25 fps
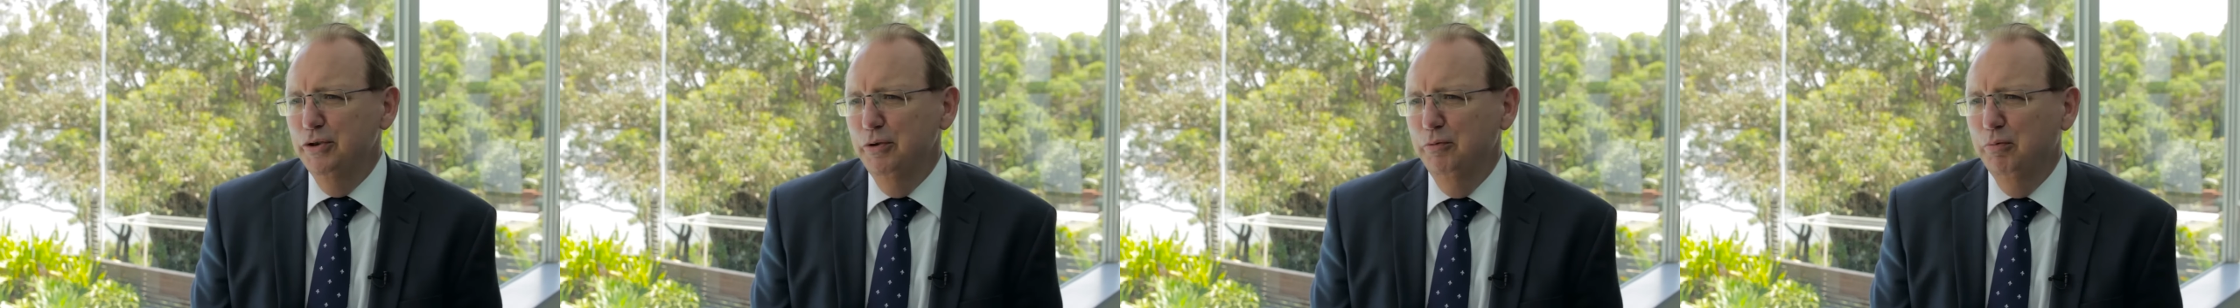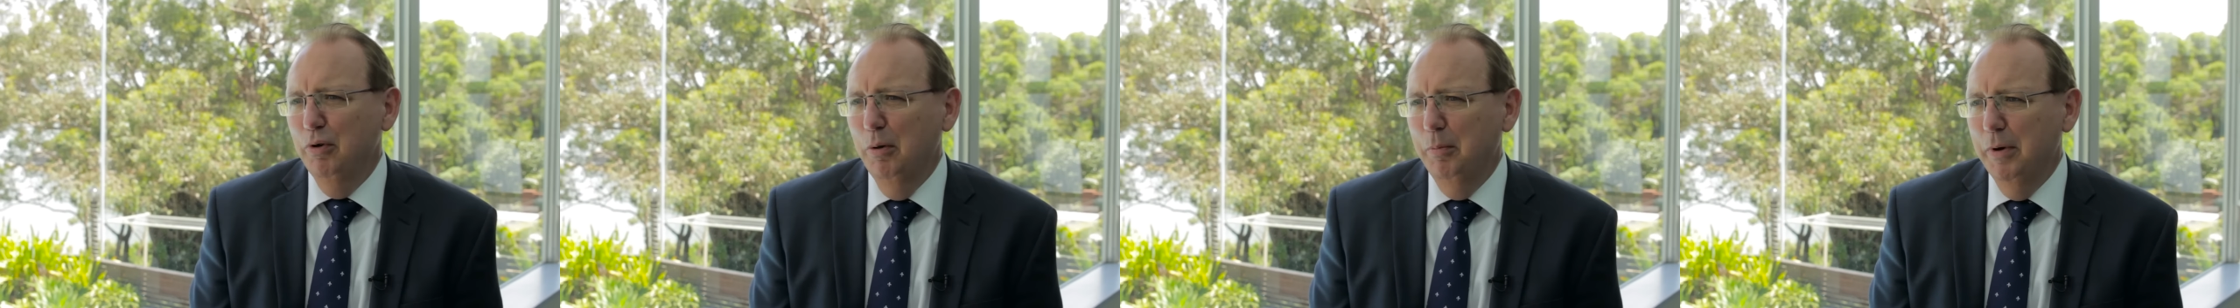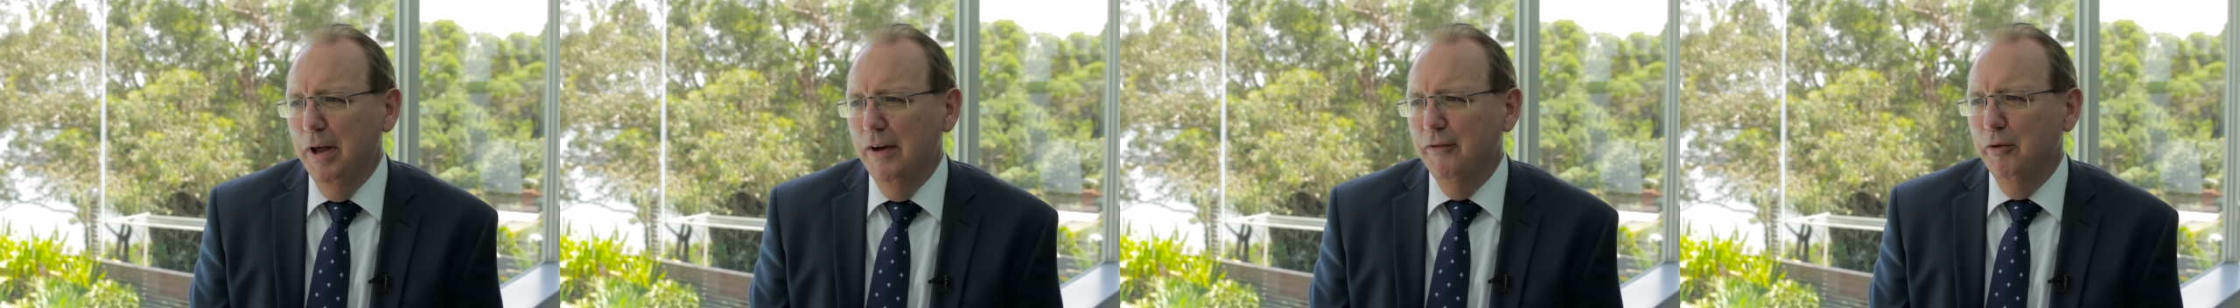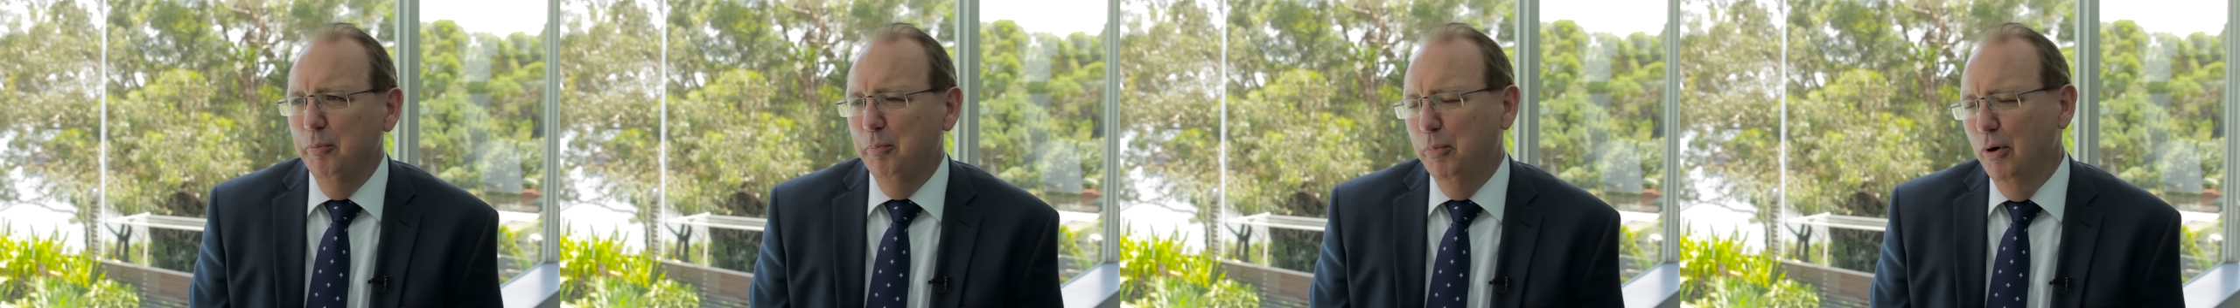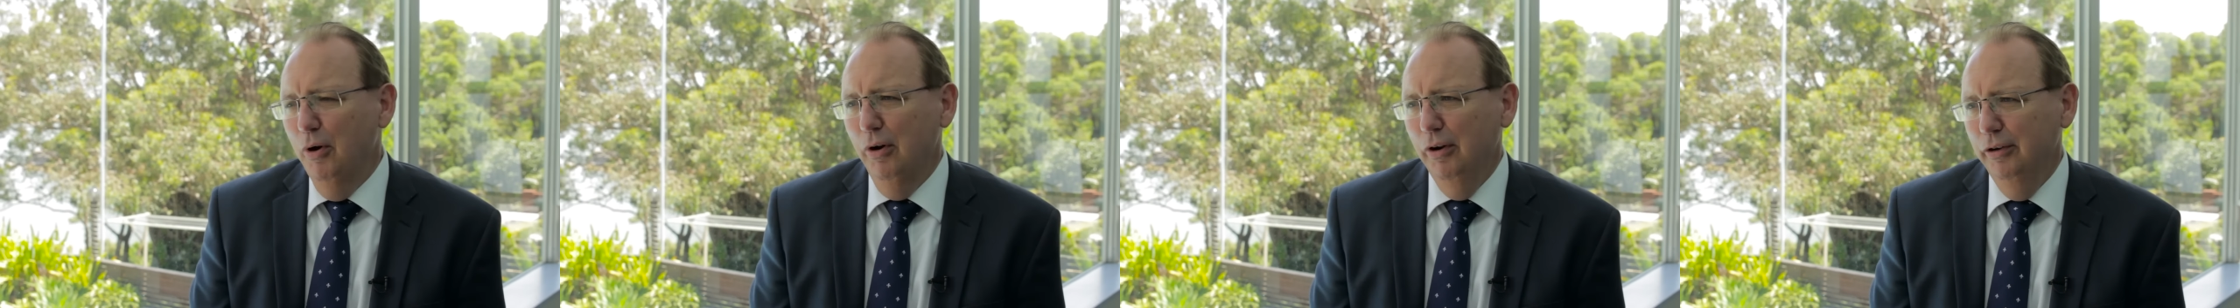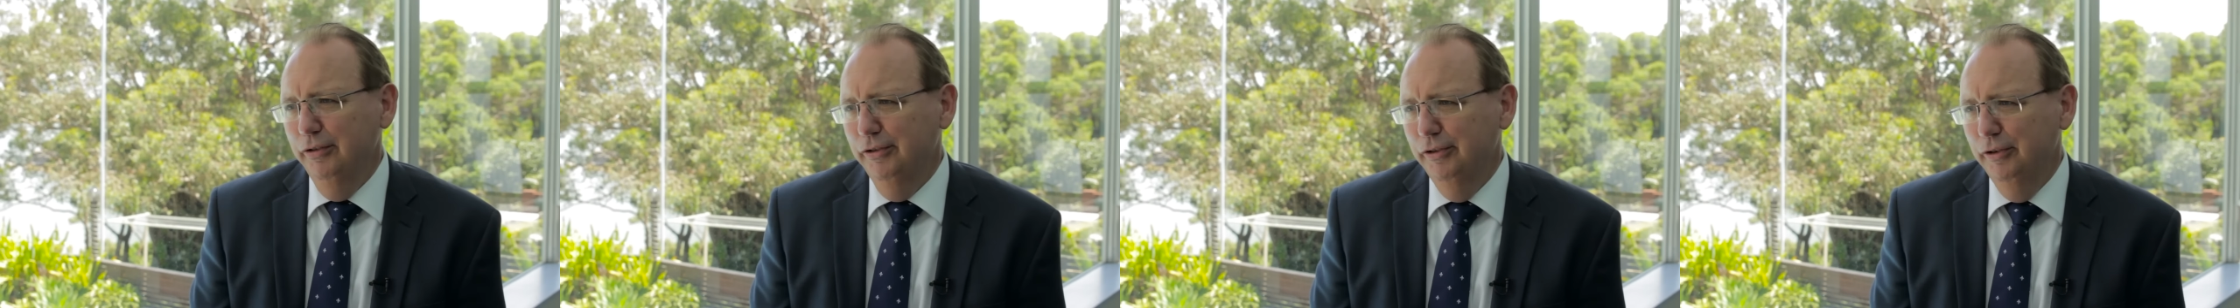should probably have a
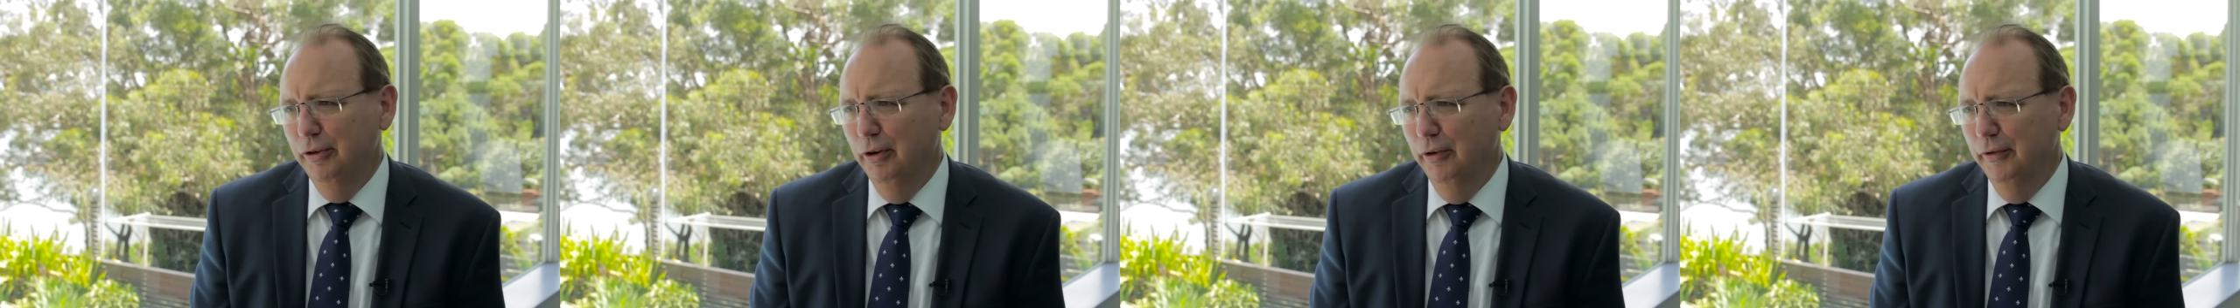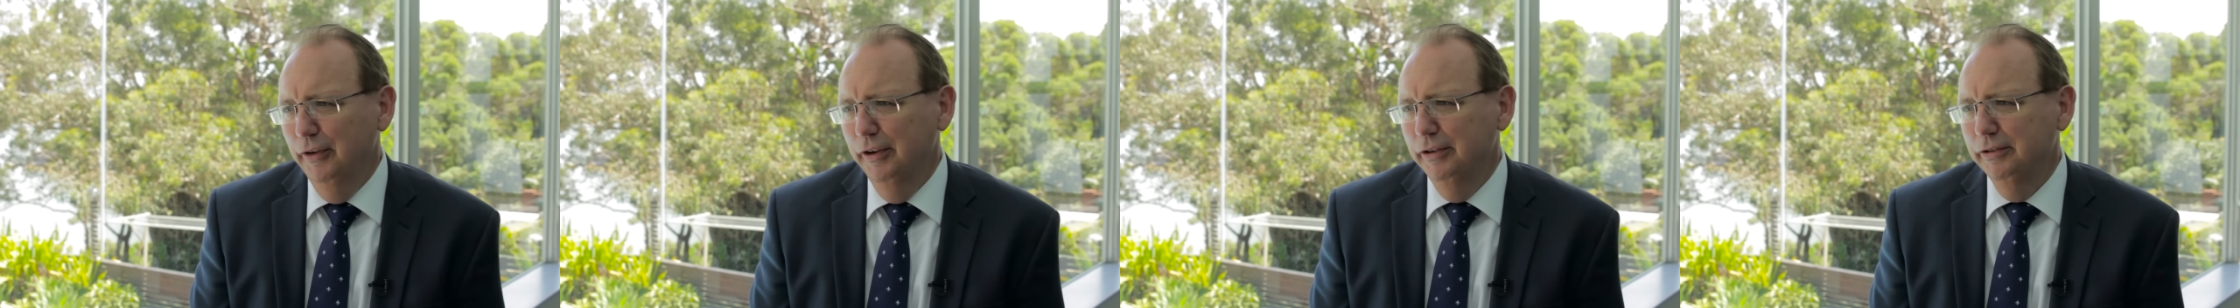policy on